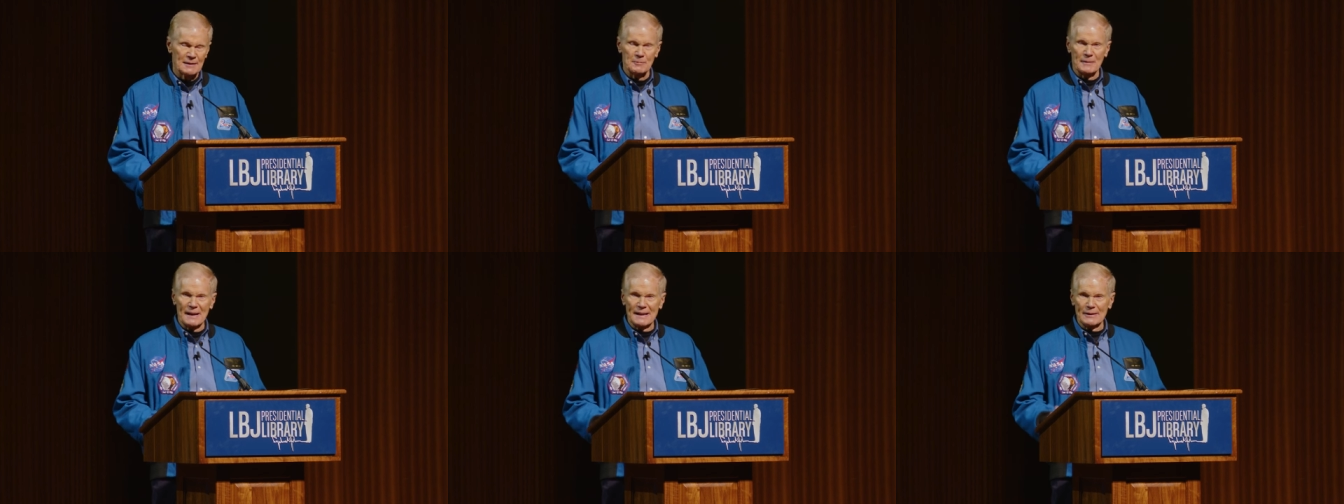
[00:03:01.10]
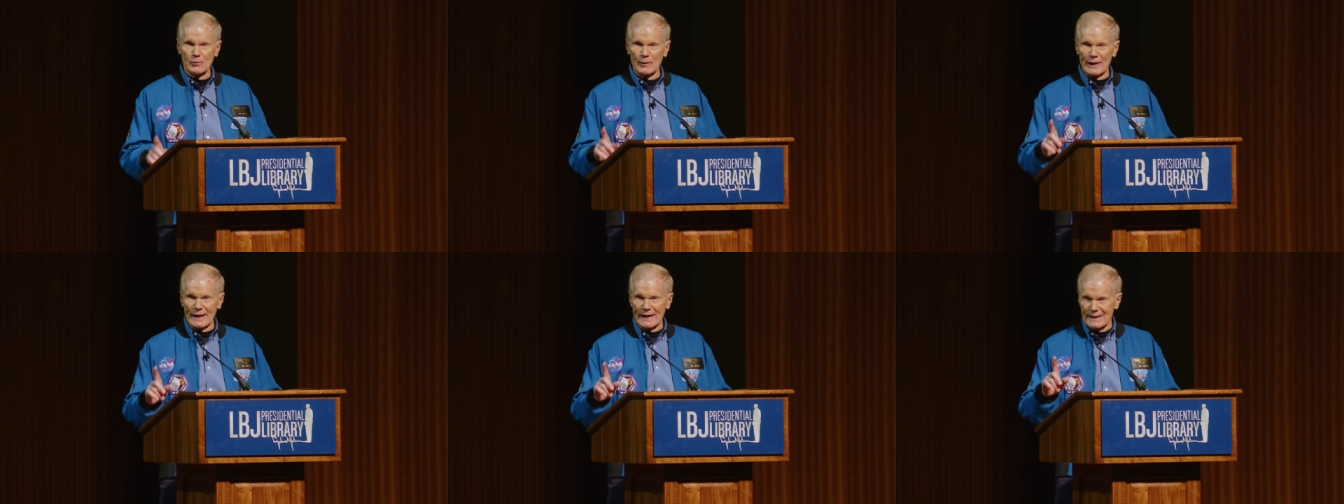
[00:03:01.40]
By
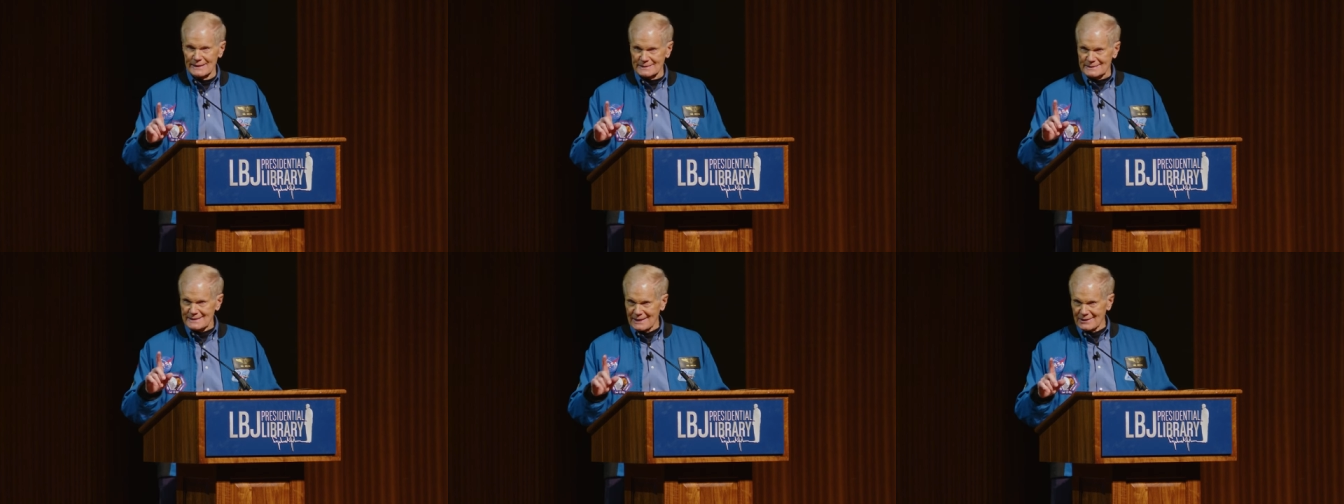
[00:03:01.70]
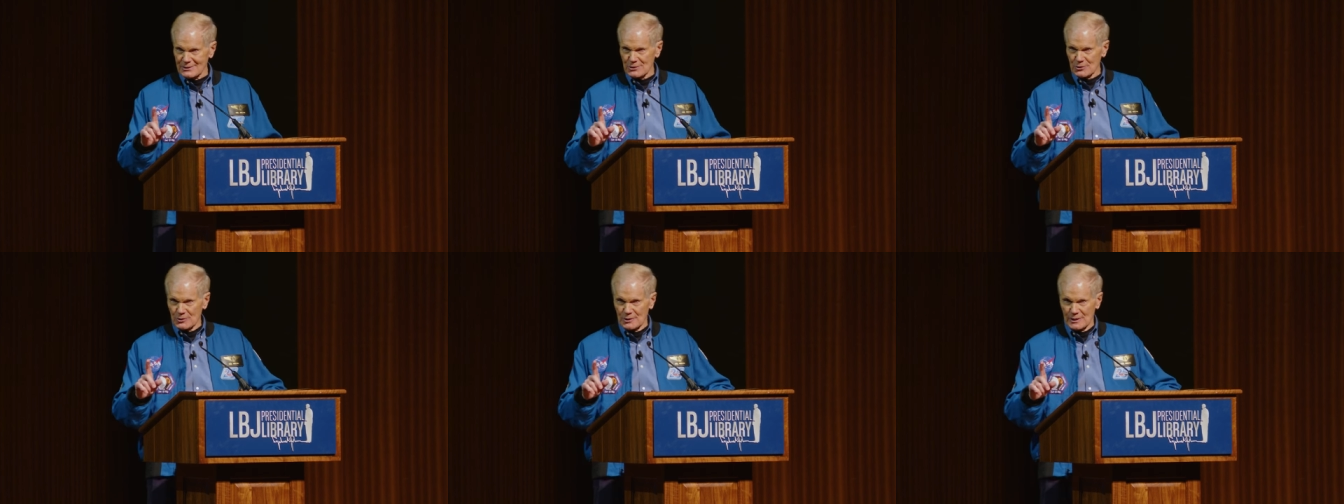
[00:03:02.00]
the way, I'll
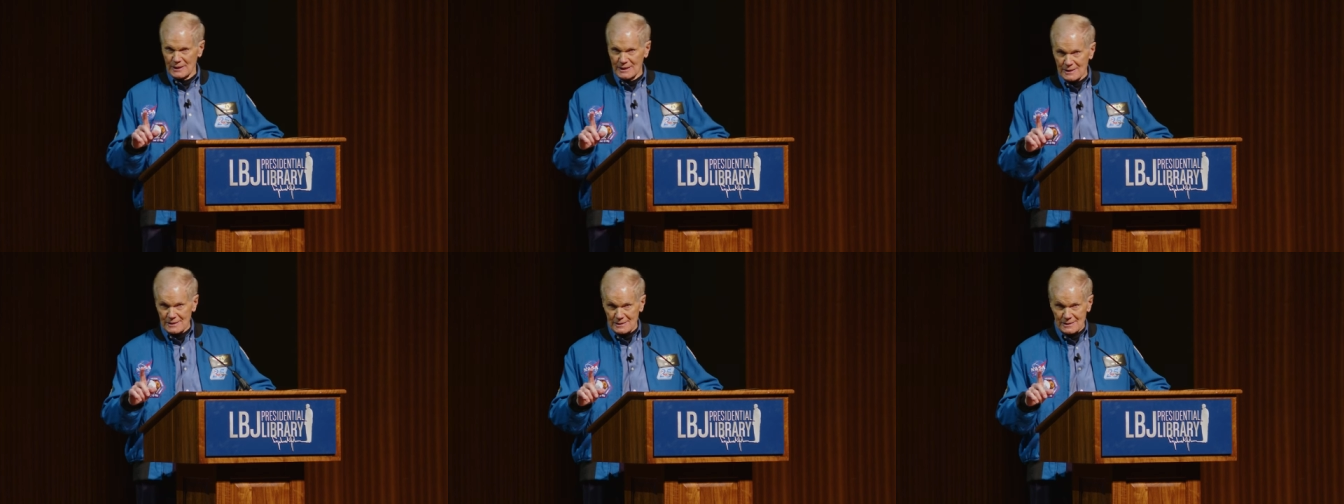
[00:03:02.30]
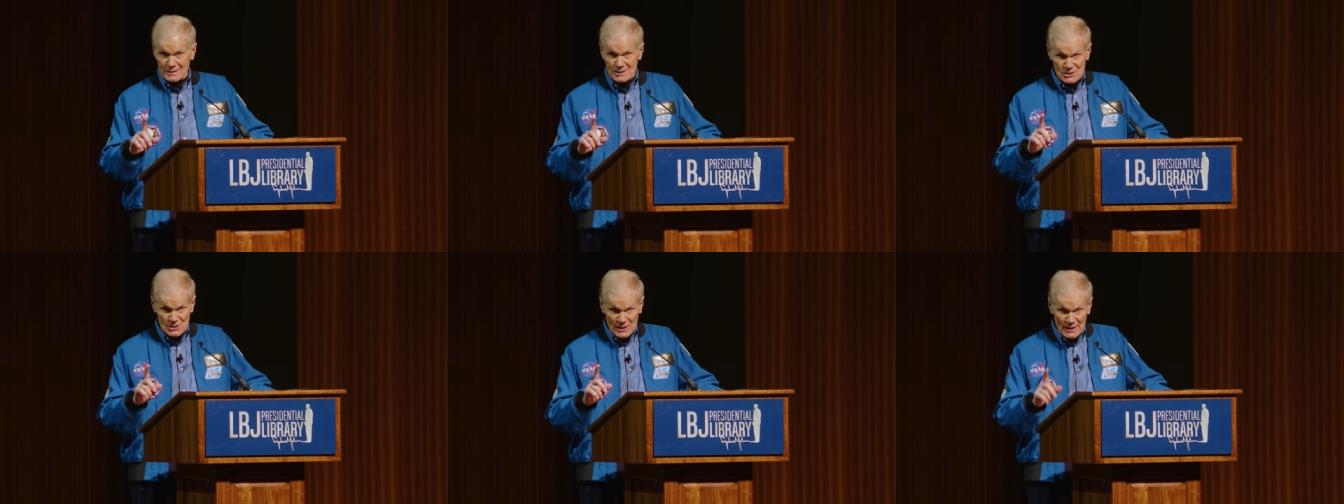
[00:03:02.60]
tell you a
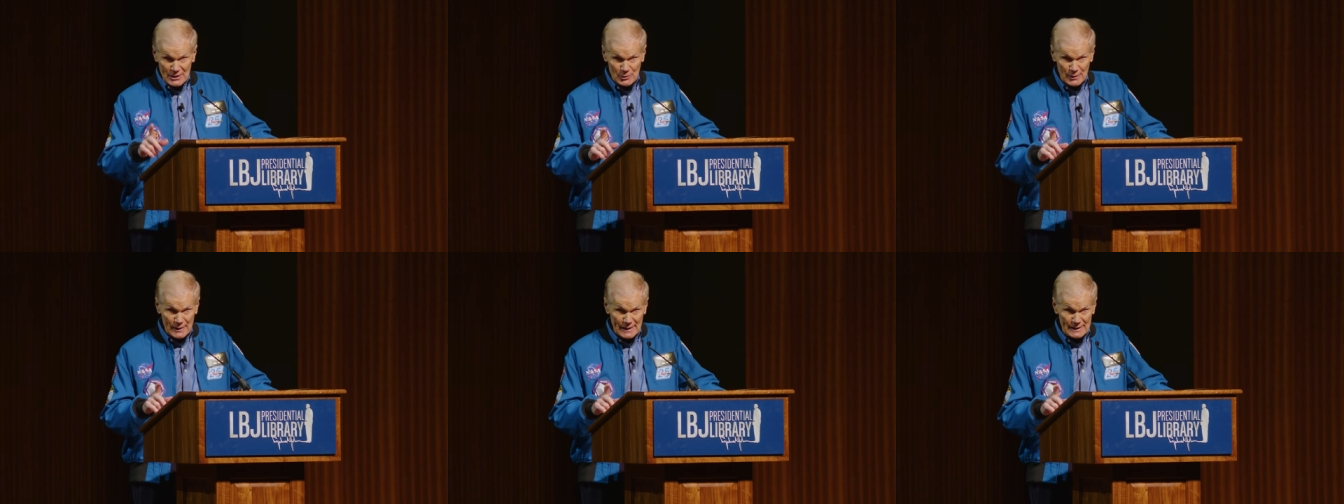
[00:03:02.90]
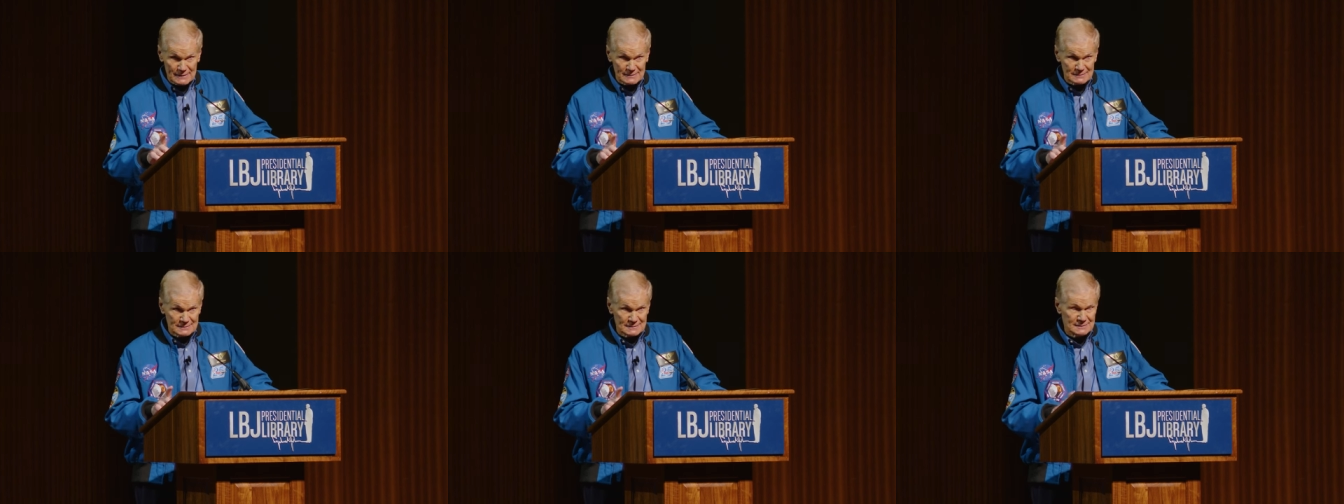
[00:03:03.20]
secret